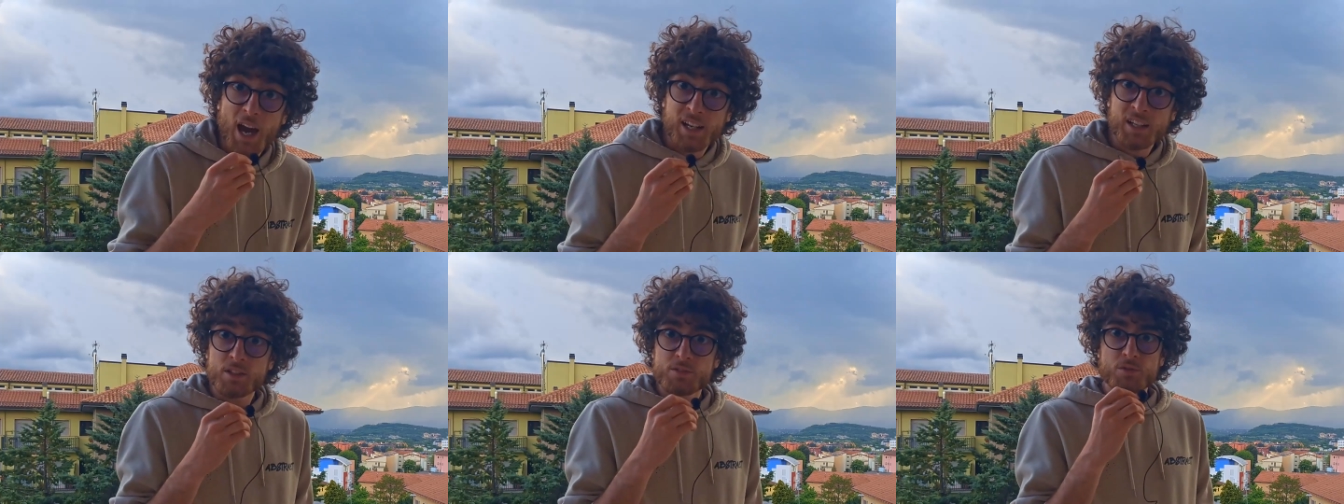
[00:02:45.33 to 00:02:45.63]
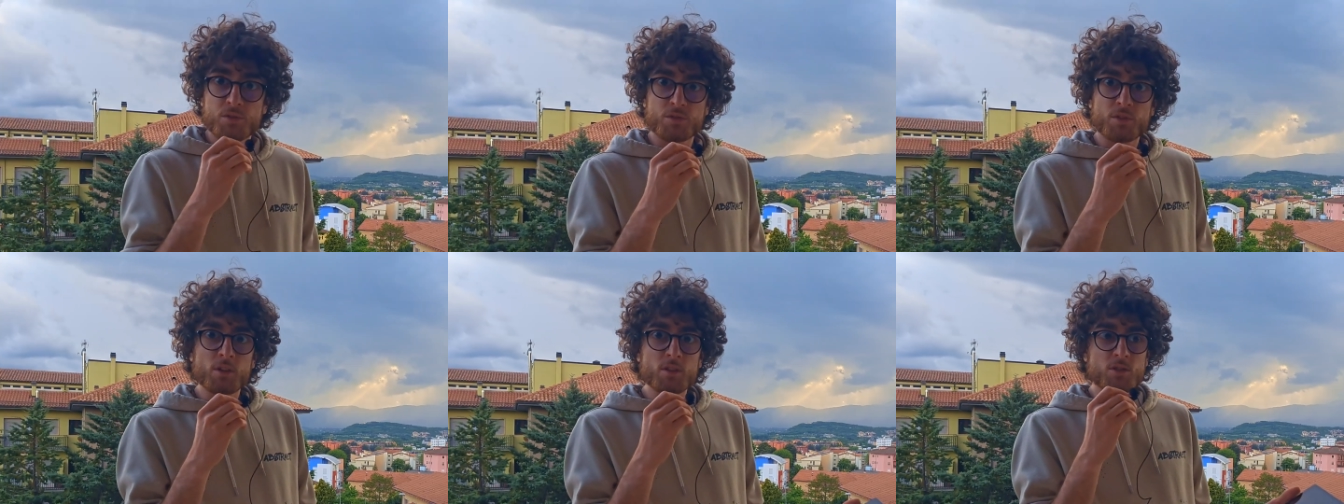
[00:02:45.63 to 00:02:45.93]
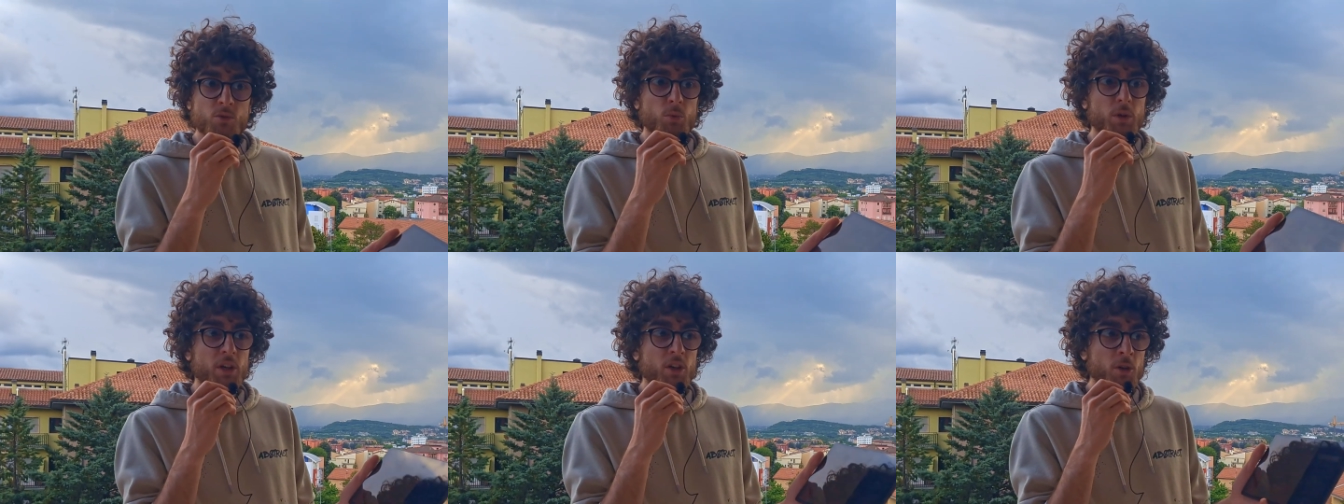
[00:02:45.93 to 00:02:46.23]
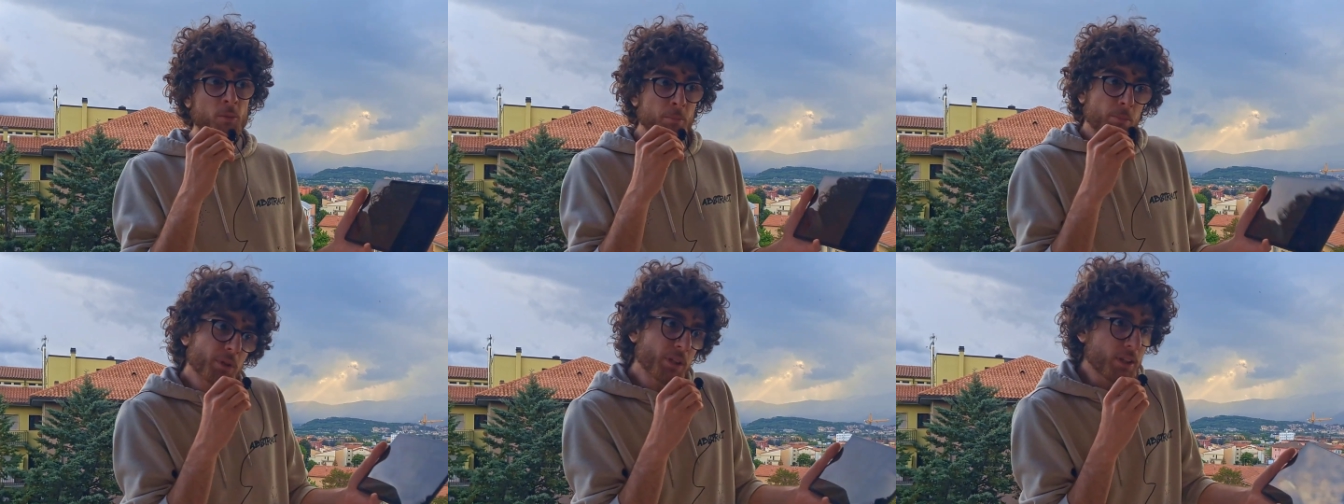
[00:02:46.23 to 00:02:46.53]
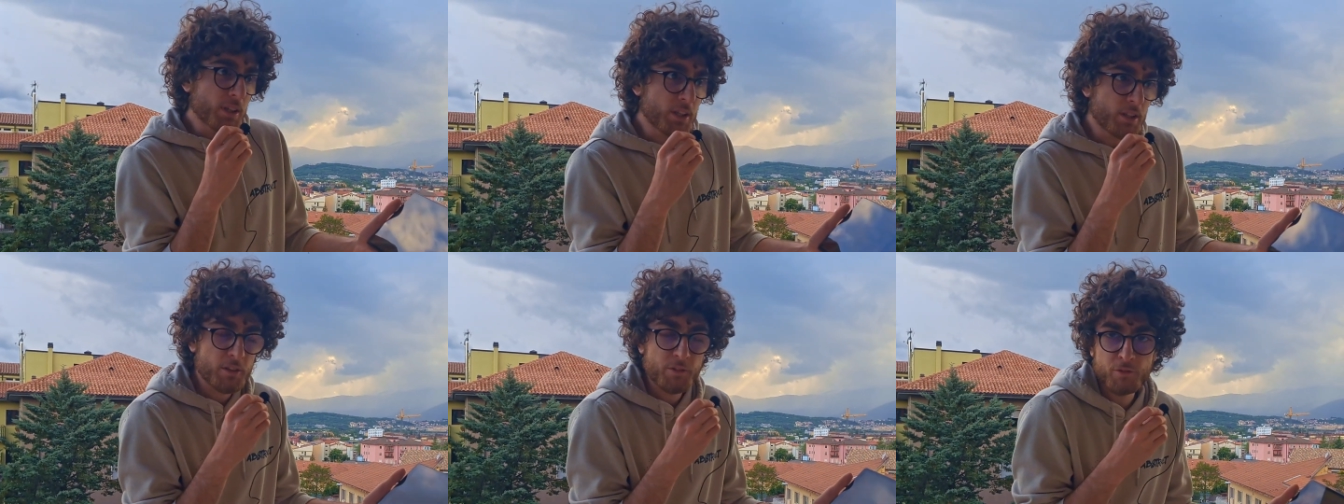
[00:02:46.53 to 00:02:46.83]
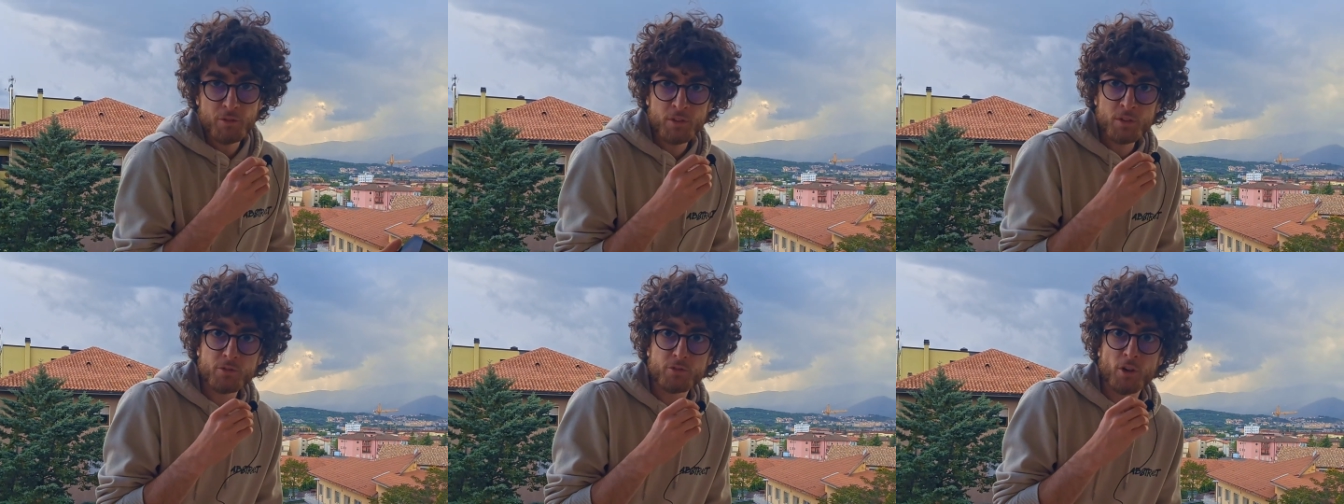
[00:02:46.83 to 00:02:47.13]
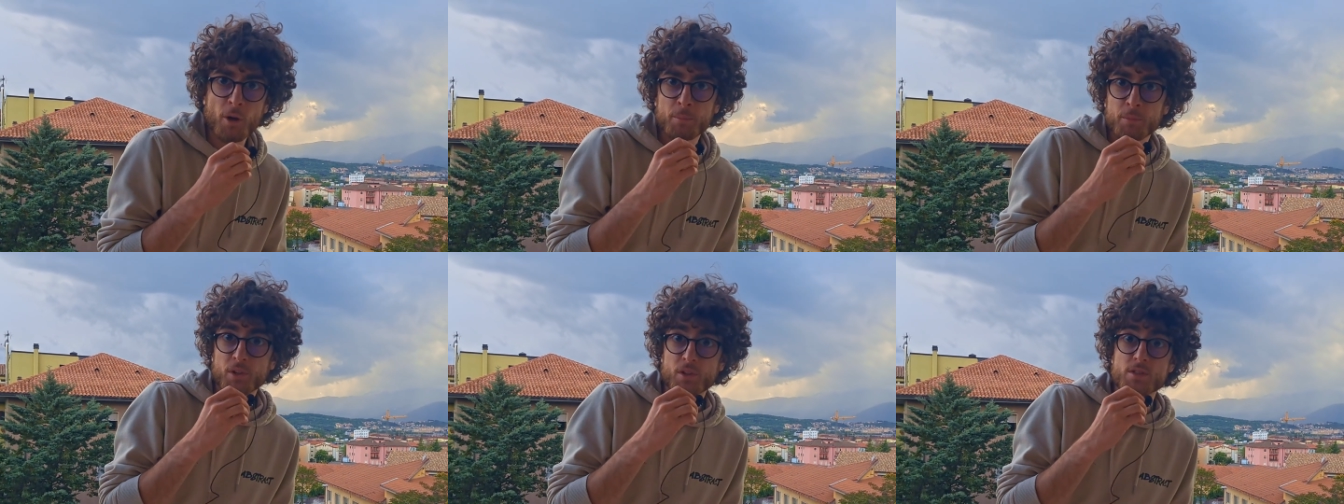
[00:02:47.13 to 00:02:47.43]
and its results were completely different
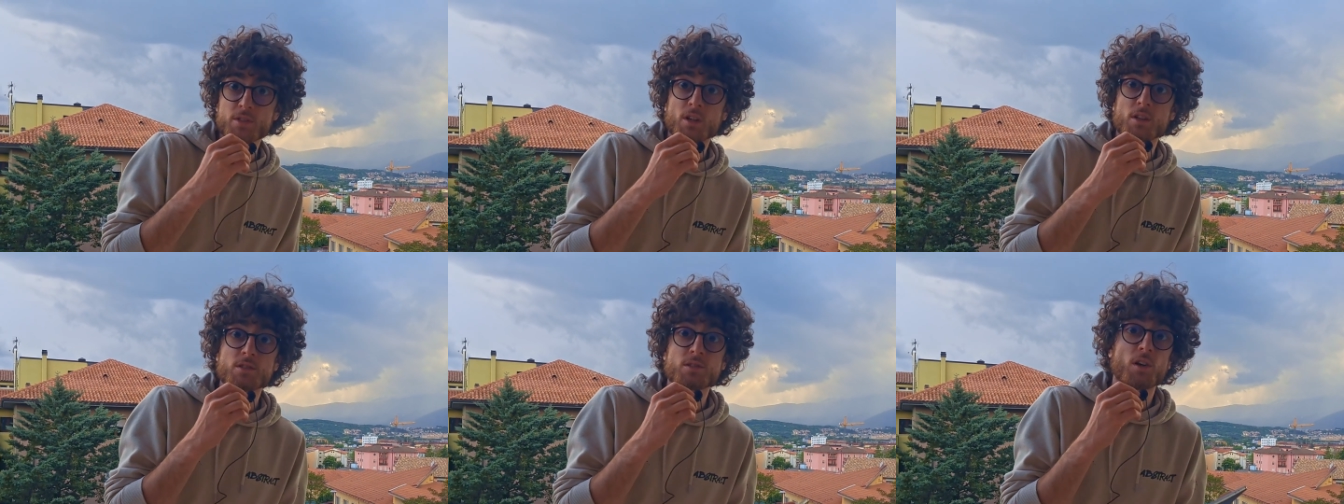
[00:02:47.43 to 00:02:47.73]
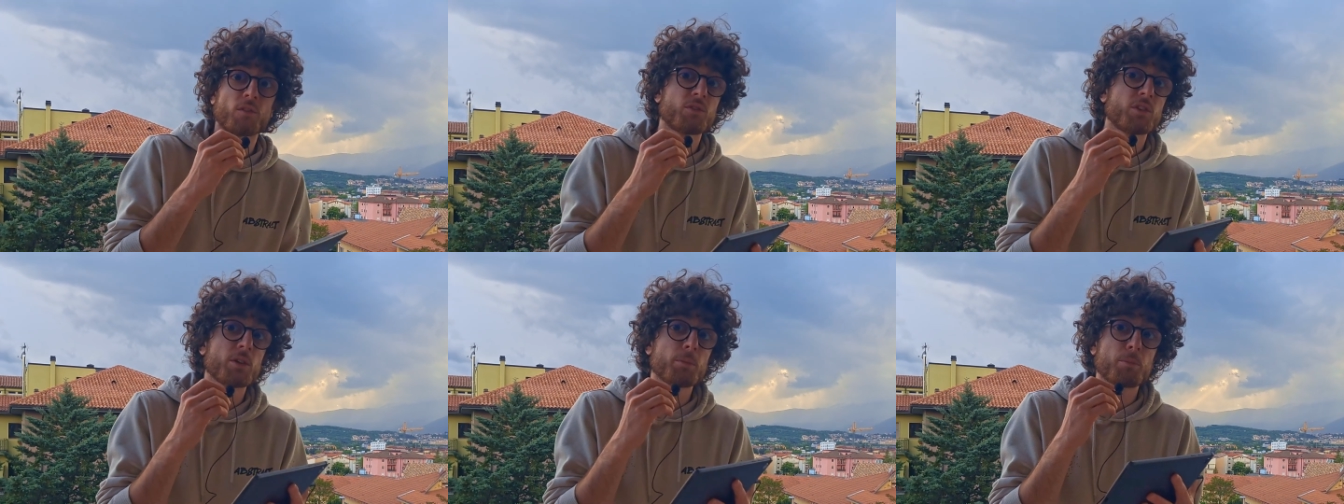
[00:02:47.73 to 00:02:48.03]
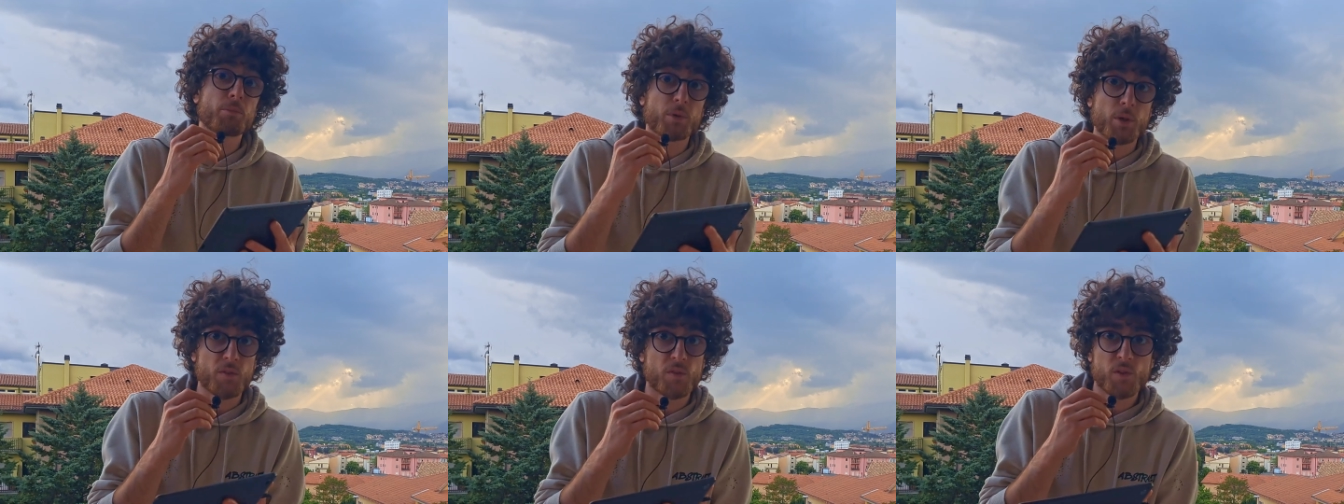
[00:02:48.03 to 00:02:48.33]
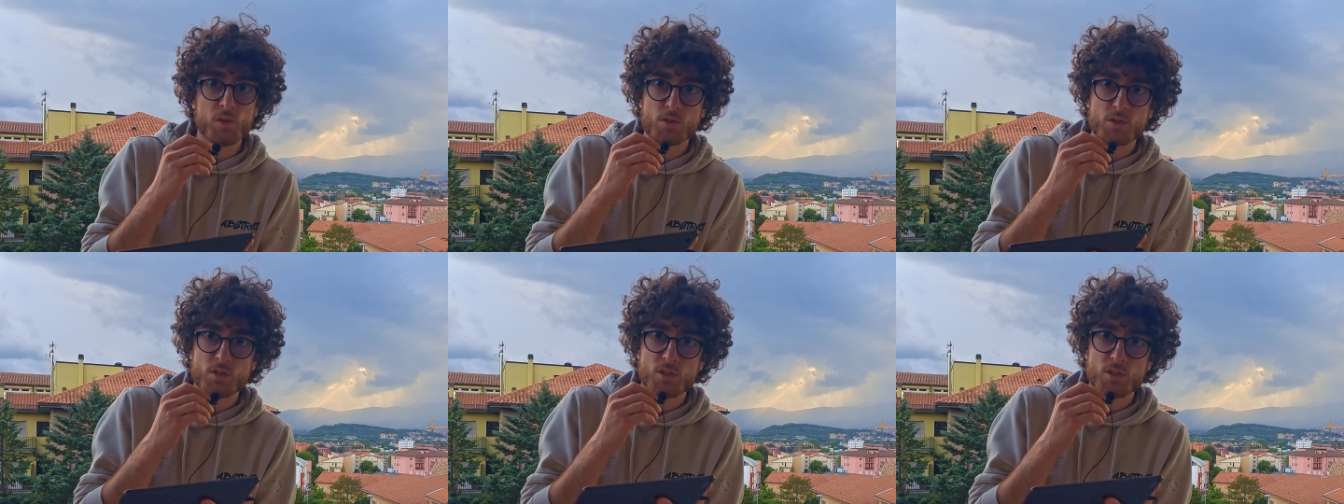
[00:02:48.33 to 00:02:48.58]
from the results of the previous